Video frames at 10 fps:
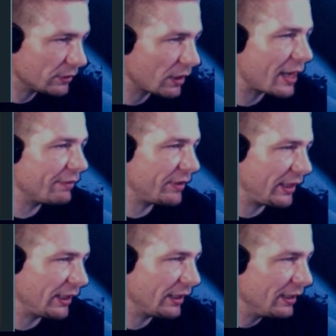live
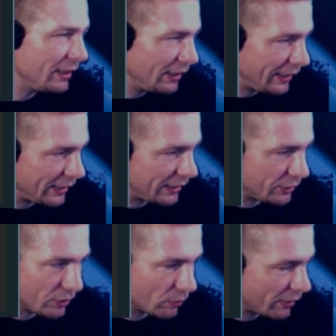key,
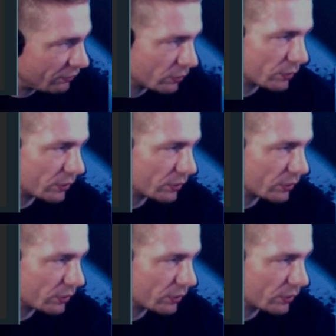and you don't have to